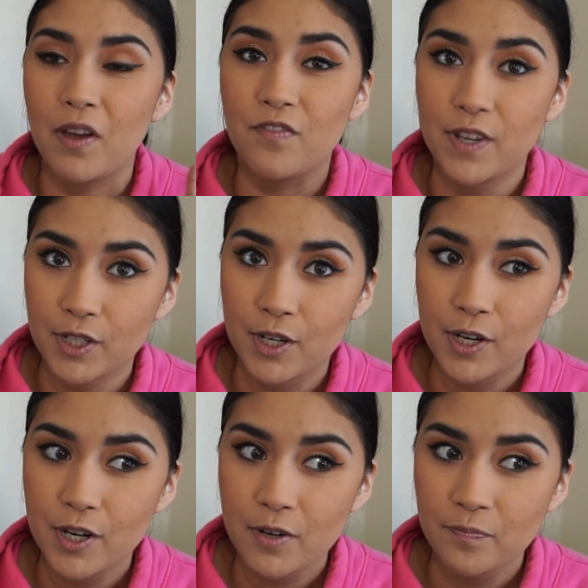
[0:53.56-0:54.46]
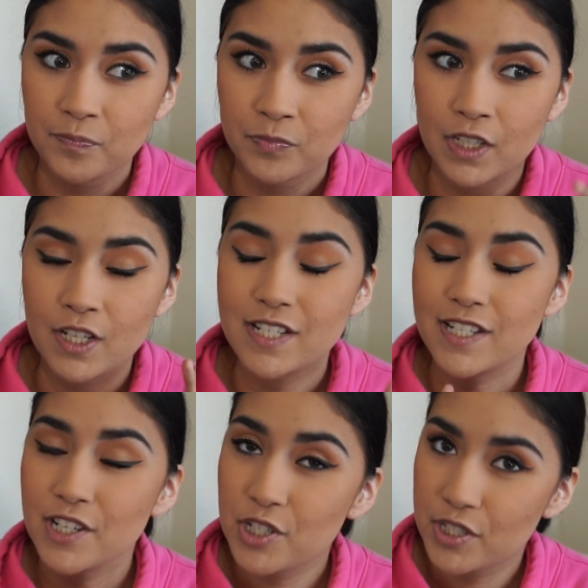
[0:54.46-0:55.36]
vinegar
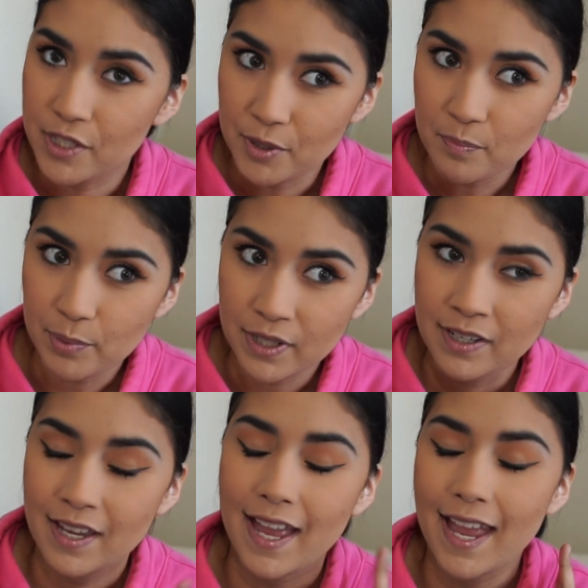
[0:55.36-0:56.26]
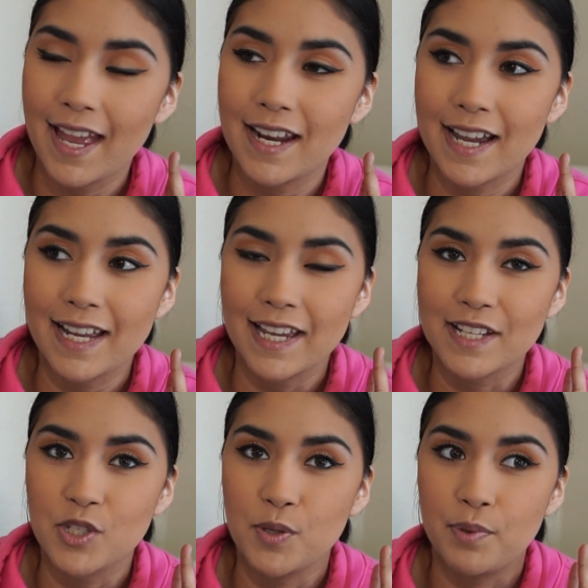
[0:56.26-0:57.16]
dish soap. And I
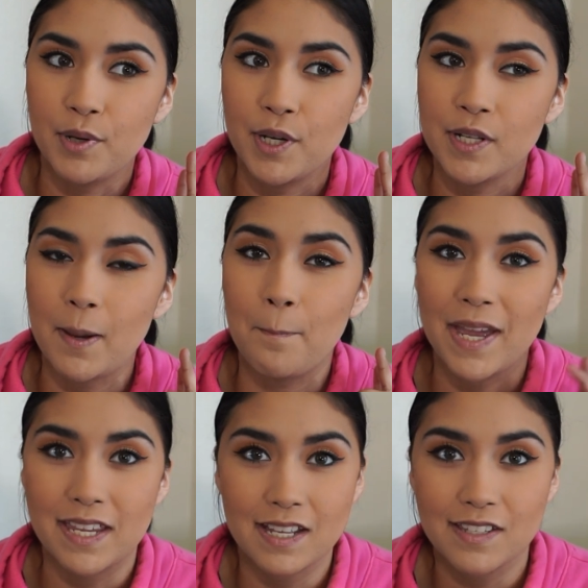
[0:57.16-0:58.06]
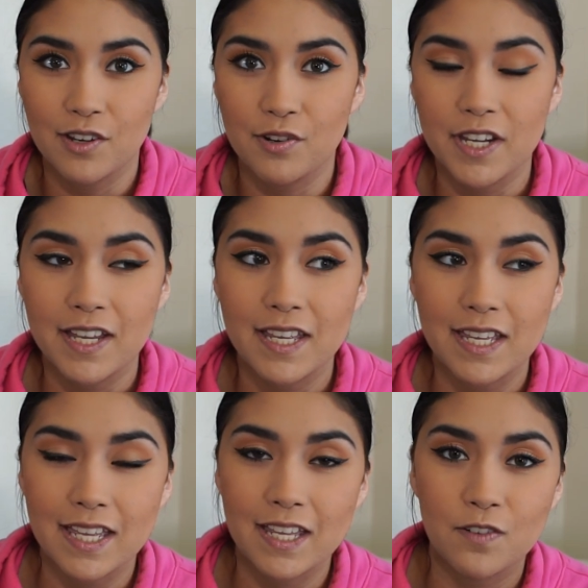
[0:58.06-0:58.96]
like to put baking soda
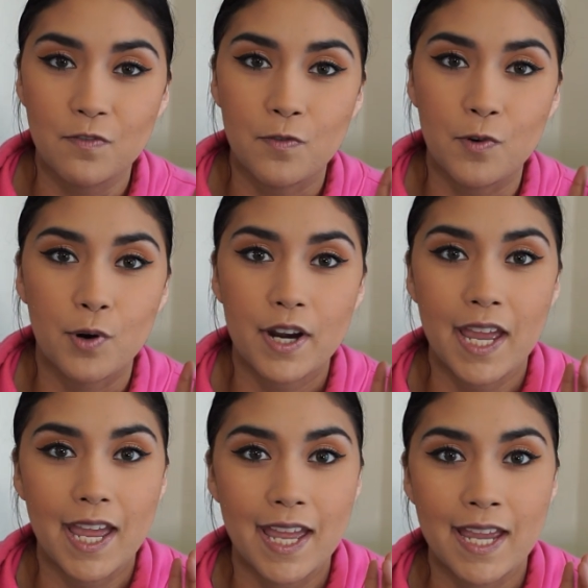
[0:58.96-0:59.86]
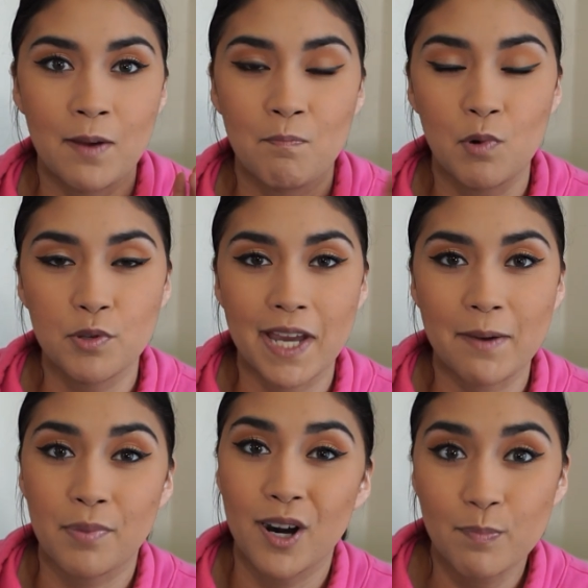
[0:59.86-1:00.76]
in for a
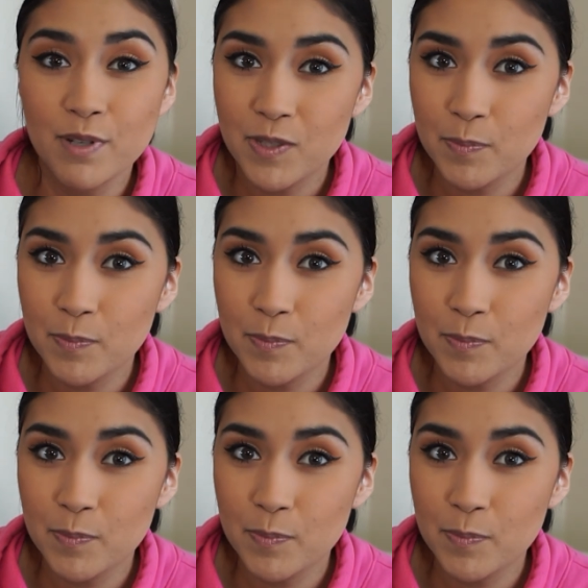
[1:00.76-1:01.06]
multi-purpose